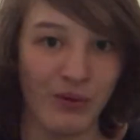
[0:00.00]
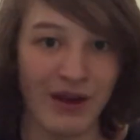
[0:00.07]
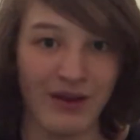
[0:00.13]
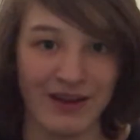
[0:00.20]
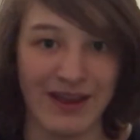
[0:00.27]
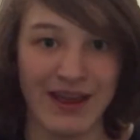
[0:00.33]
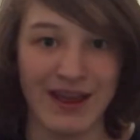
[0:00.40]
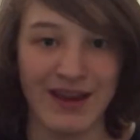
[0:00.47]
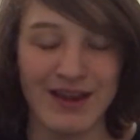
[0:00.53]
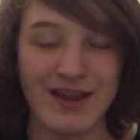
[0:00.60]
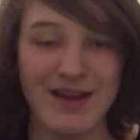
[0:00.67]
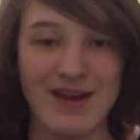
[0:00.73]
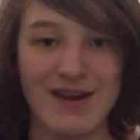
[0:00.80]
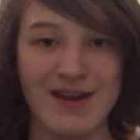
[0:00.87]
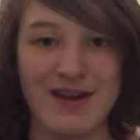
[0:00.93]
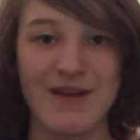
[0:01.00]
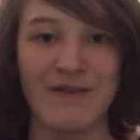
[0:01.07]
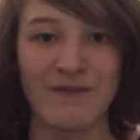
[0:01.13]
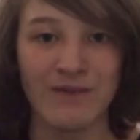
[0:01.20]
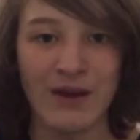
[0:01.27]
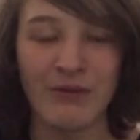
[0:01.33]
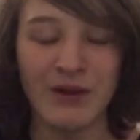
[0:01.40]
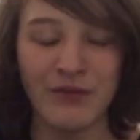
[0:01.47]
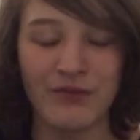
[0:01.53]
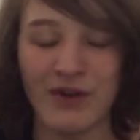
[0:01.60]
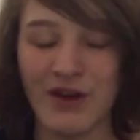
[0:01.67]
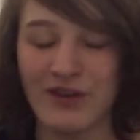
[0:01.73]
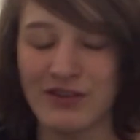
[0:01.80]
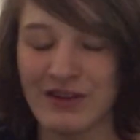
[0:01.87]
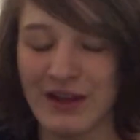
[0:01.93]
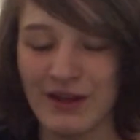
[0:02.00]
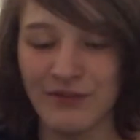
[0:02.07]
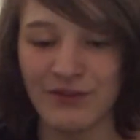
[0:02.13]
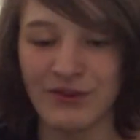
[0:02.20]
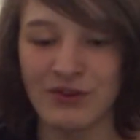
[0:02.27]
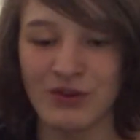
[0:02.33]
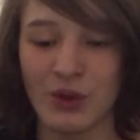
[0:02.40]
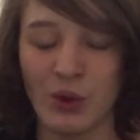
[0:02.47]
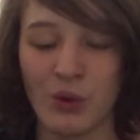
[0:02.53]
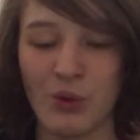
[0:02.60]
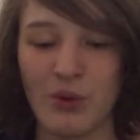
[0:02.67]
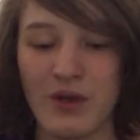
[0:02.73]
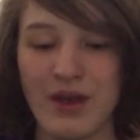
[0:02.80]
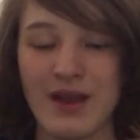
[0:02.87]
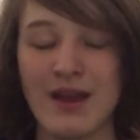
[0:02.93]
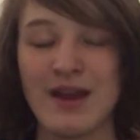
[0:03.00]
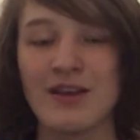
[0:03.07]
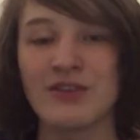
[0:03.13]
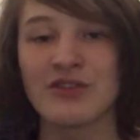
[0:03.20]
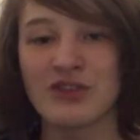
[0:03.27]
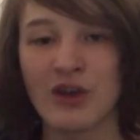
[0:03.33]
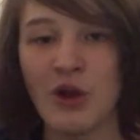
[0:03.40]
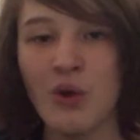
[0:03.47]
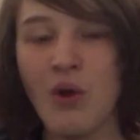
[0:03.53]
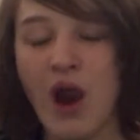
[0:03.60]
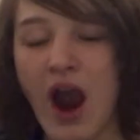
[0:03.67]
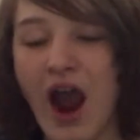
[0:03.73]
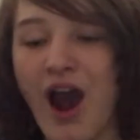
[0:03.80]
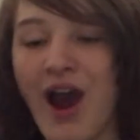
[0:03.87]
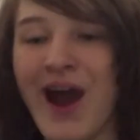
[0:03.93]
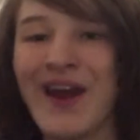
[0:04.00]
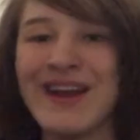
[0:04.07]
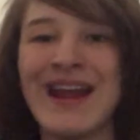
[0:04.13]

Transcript: okay? Very fast, late for school. So I